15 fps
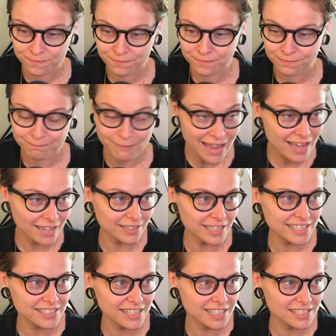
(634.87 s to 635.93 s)
Man,
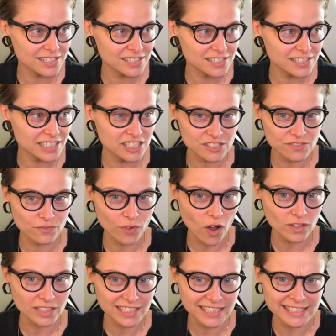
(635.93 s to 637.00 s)
it, it's it's
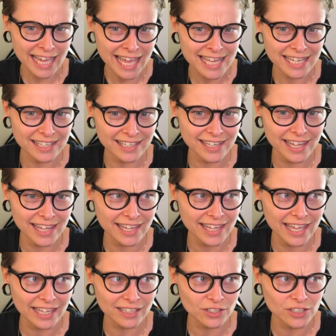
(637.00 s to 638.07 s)
falling again. It
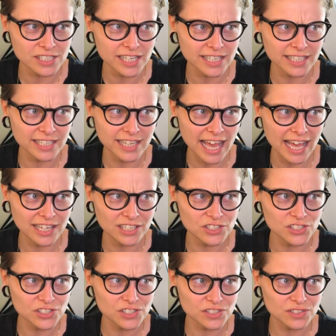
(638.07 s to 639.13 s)
it looks like it
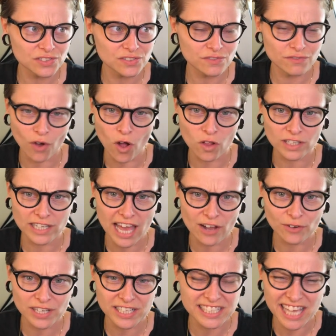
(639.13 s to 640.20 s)
has fallen
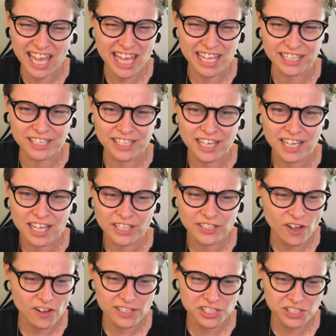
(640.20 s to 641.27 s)
out again.
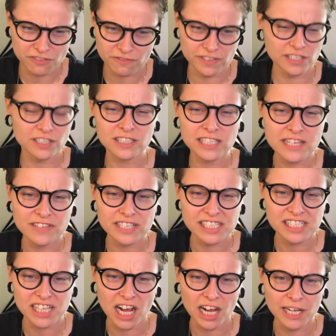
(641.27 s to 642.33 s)
Not as severely
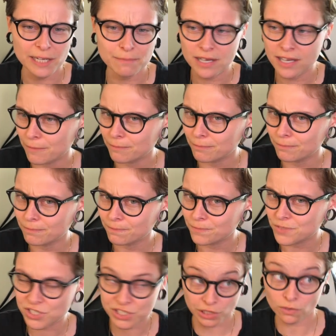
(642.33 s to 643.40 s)
this time,
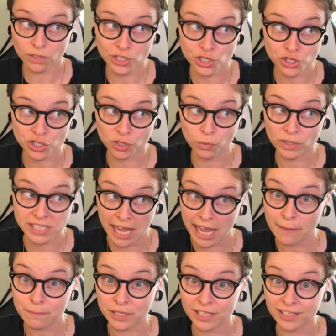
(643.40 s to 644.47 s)
still unsure what's
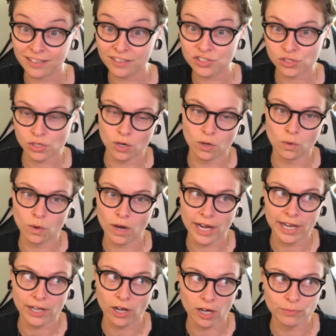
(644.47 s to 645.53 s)
happening. So
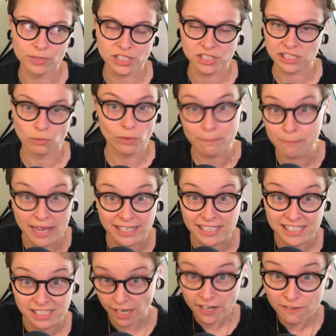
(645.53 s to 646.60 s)
I obviously went back
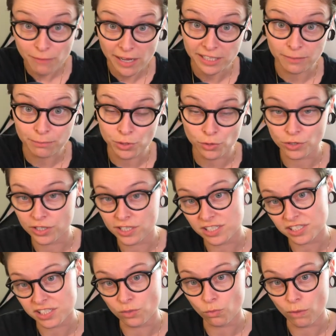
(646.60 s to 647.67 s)
inside of my computer to
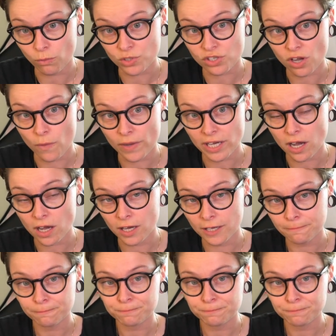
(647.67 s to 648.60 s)
see what was going on.